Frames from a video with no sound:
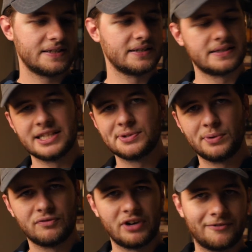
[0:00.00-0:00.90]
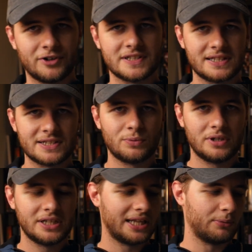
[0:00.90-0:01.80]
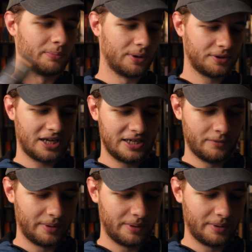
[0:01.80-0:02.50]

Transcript: since this one referenced this one and they were both kind of